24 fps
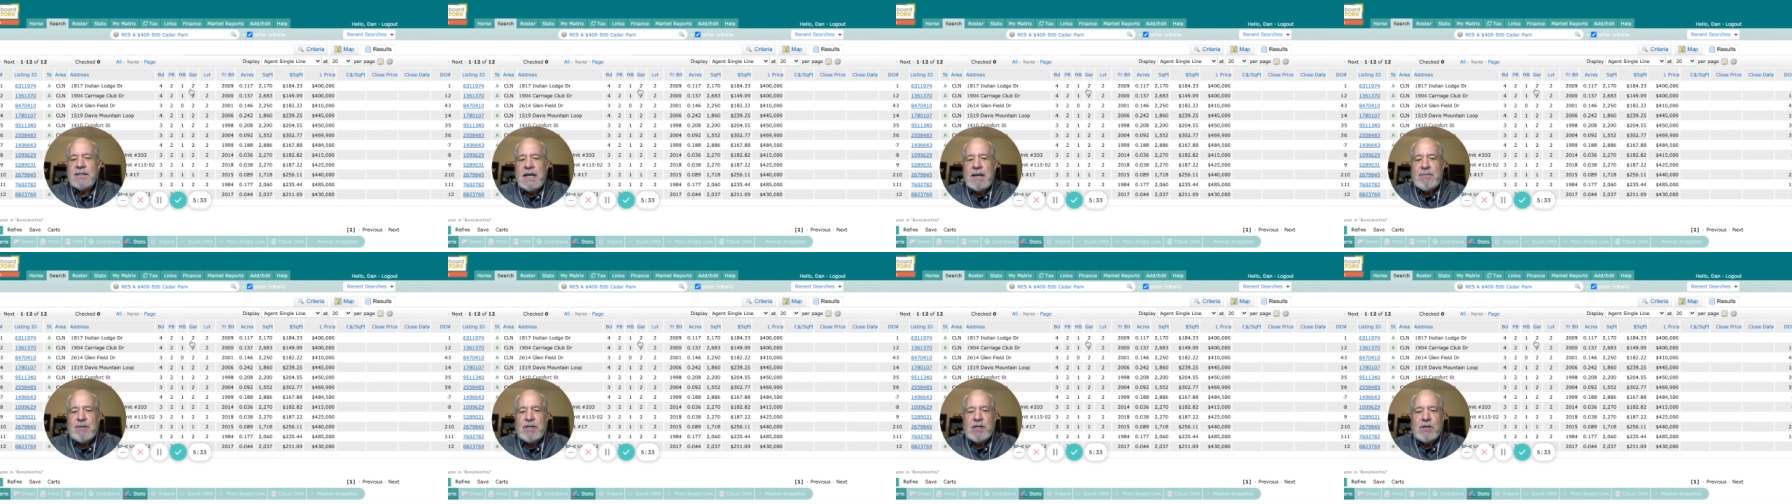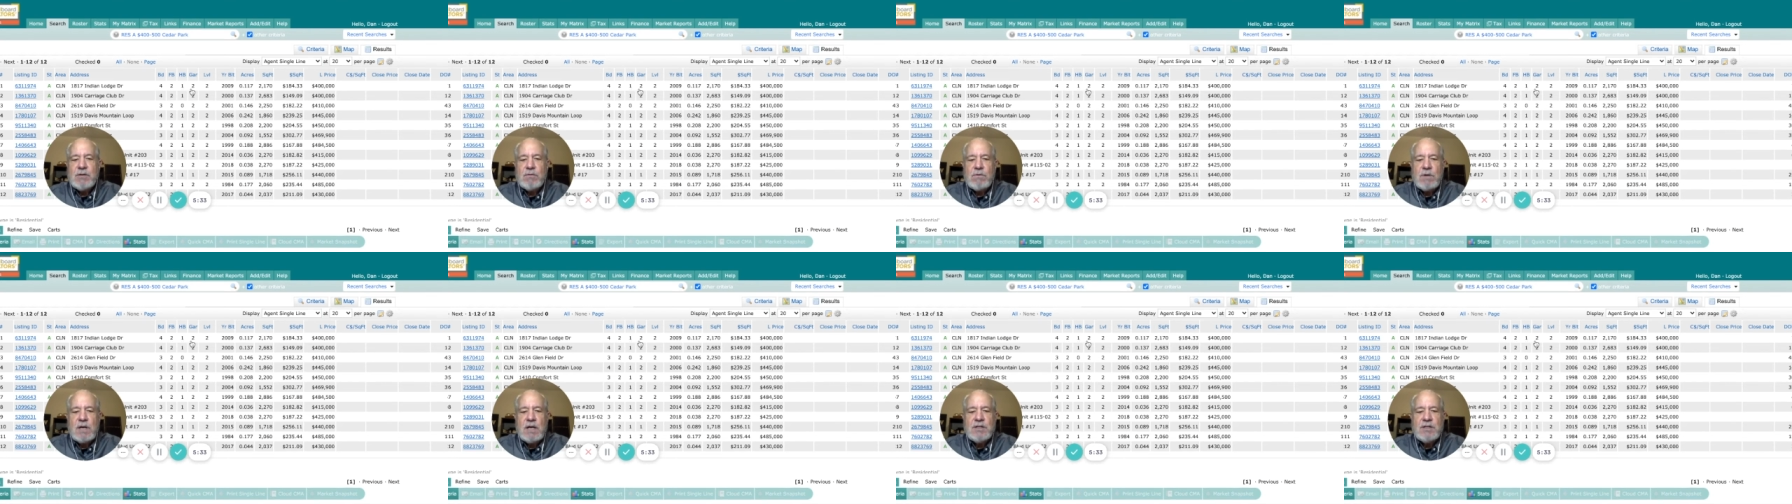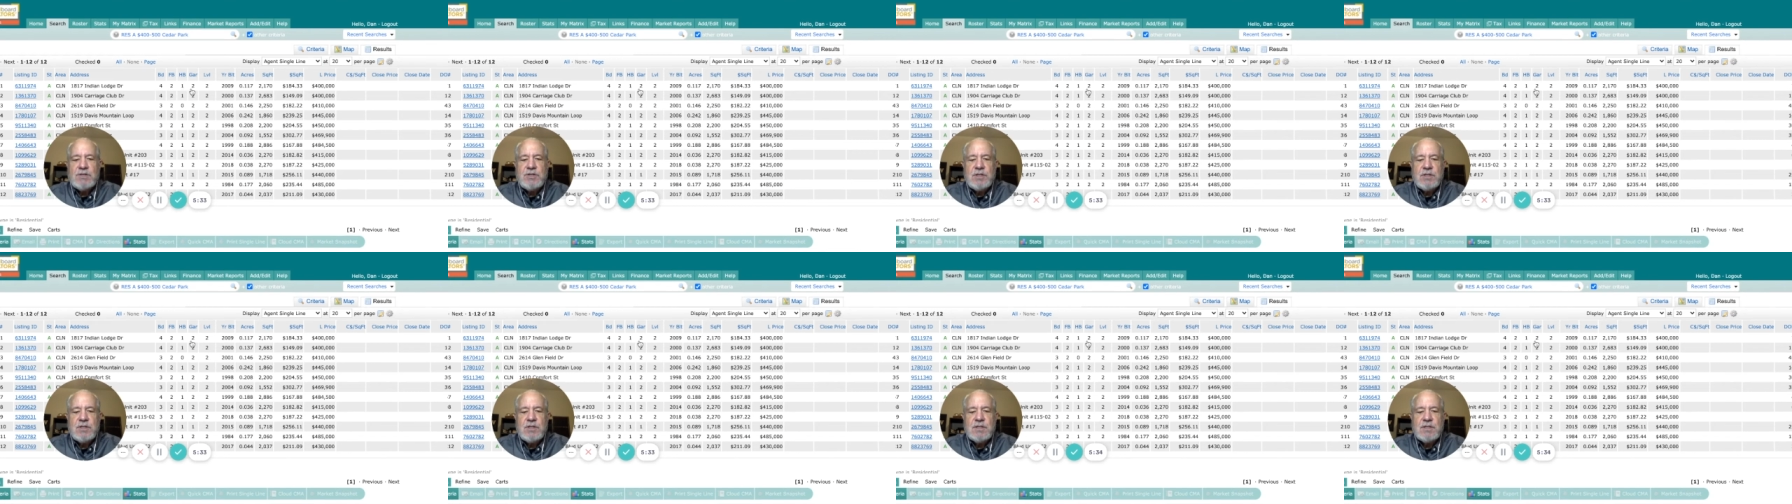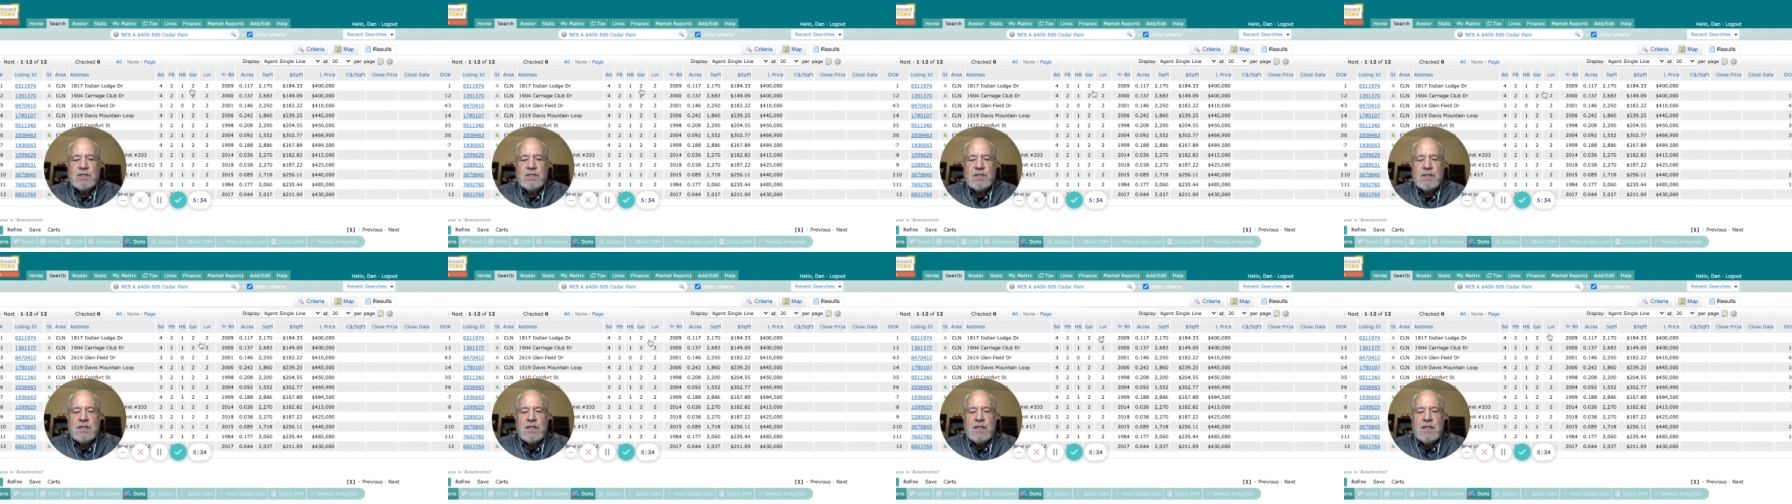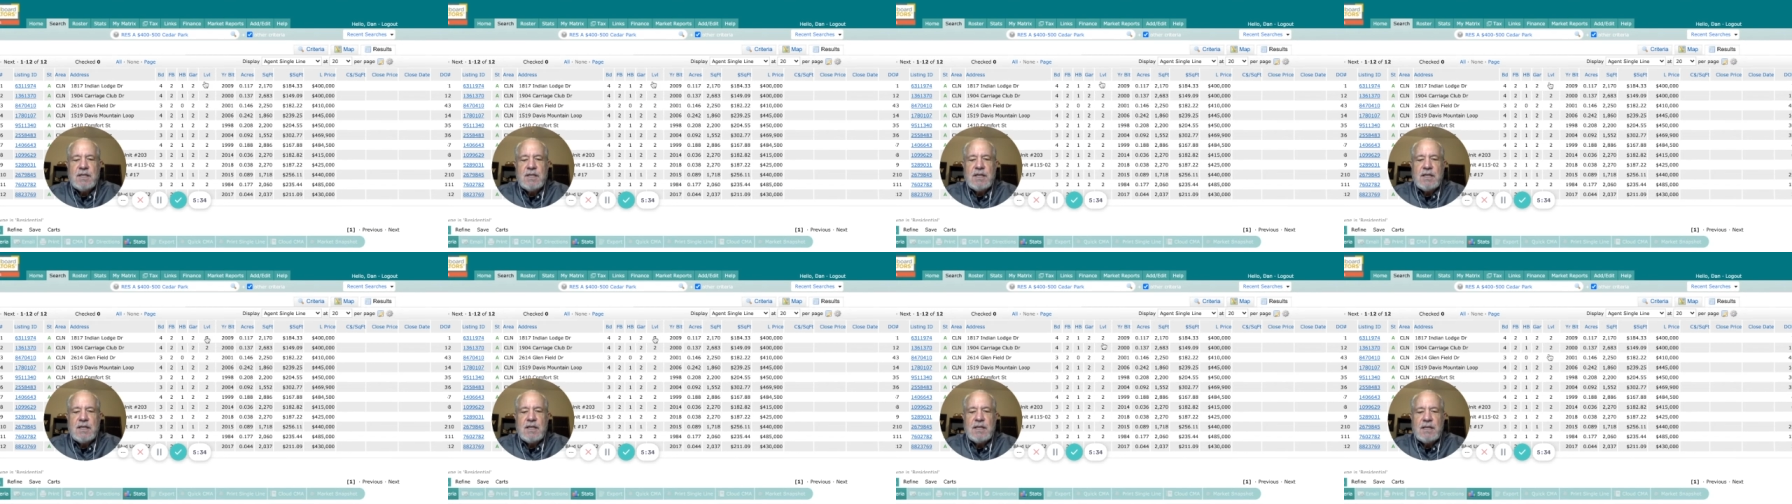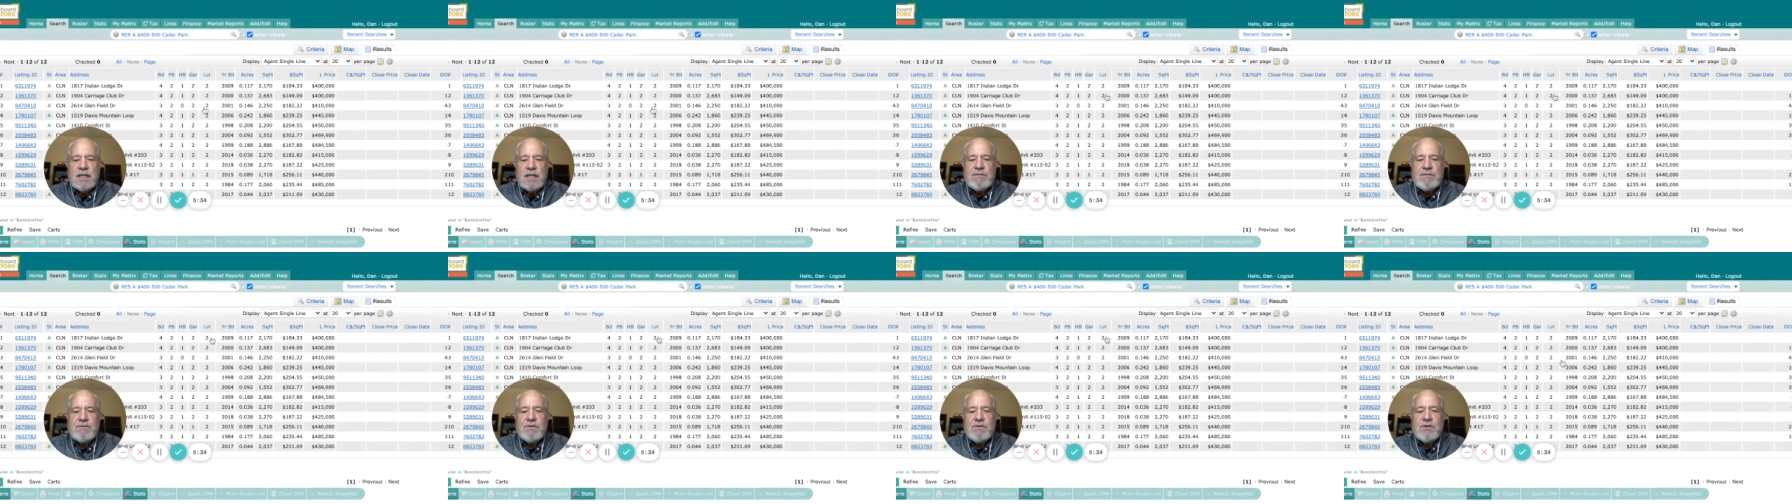how many garages,
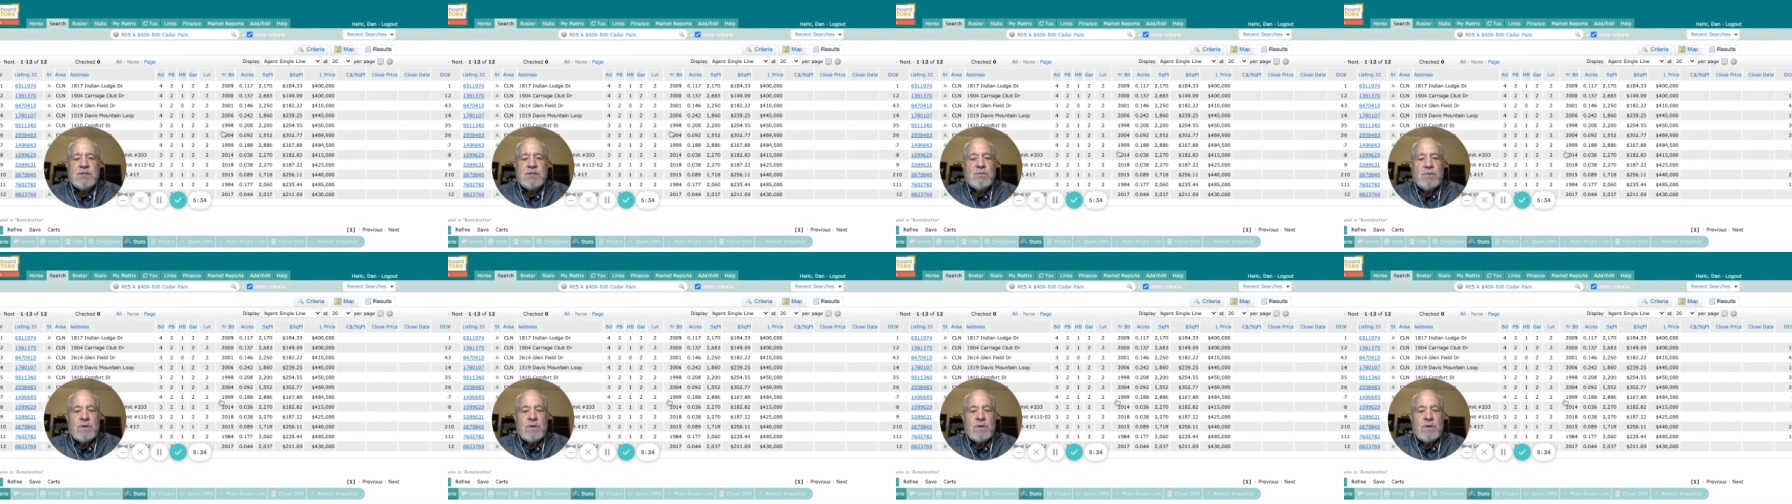levels.